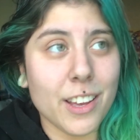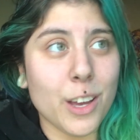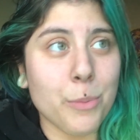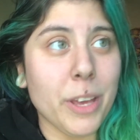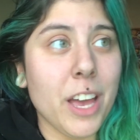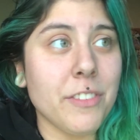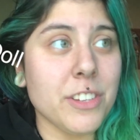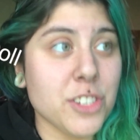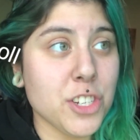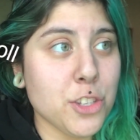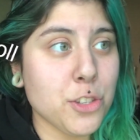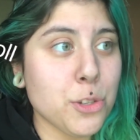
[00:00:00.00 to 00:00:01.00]
Um, we have a
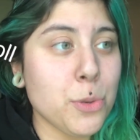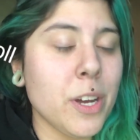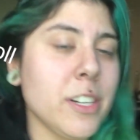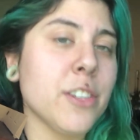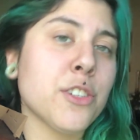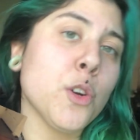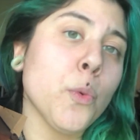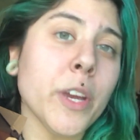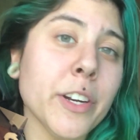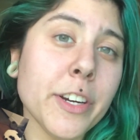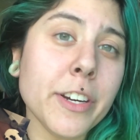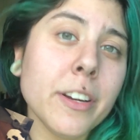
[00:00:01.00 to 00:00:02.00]
Shih Tzu and a
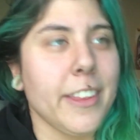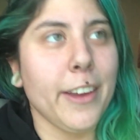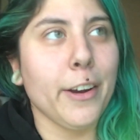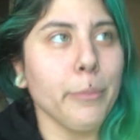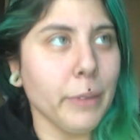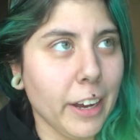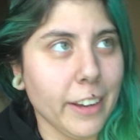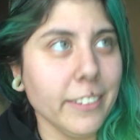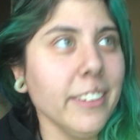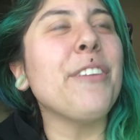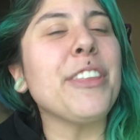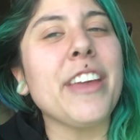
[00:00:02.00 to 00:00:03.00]
Chihuahua. They are mine,
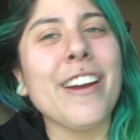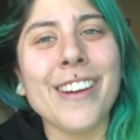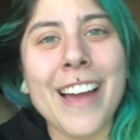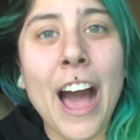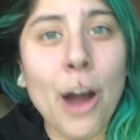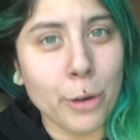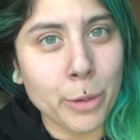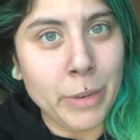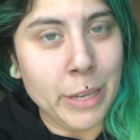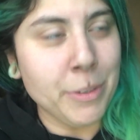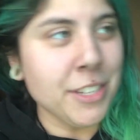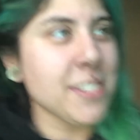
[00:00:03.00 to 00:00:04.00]
but they're our
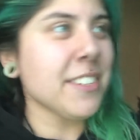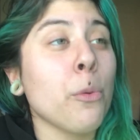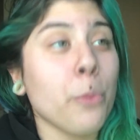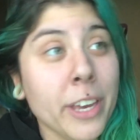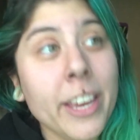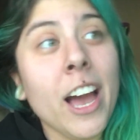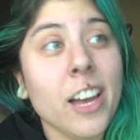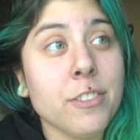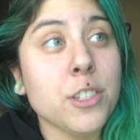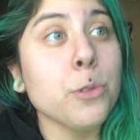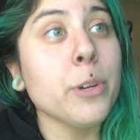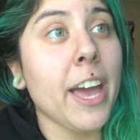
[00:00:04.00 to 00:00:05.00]
babies. We have
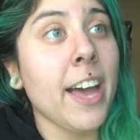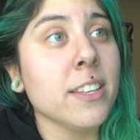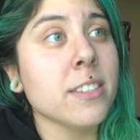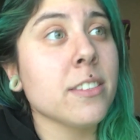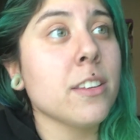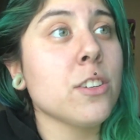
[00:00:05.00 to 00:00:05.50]
two cats.